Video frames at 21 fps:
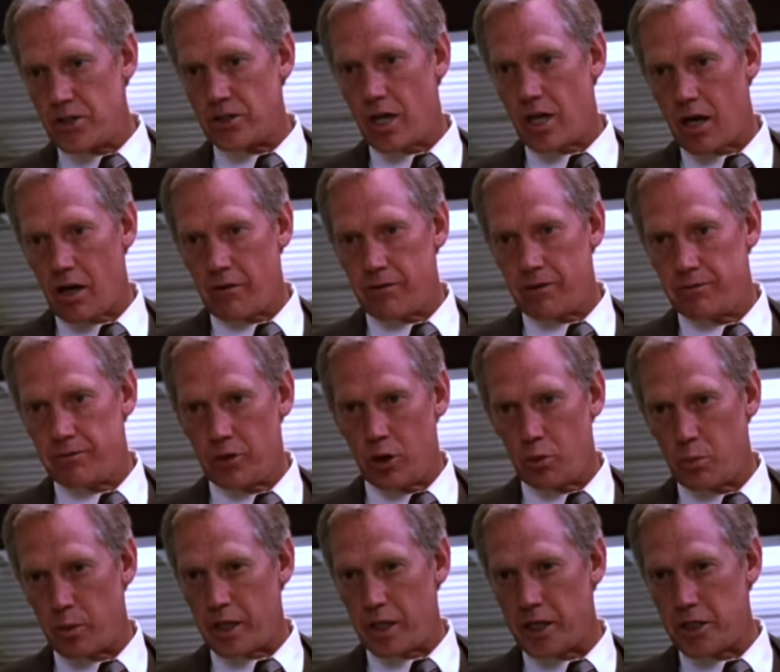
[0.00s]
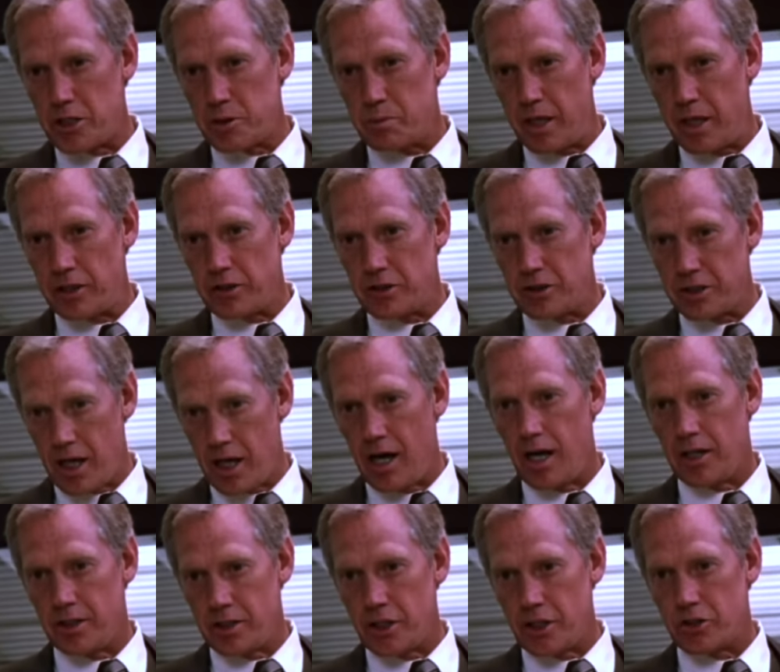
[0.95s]
had died down and,
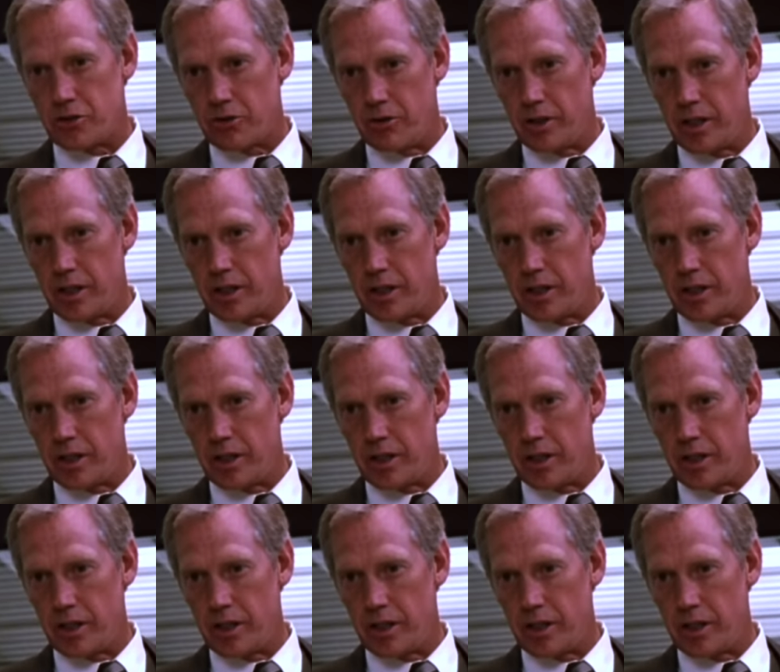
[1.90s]
you know, I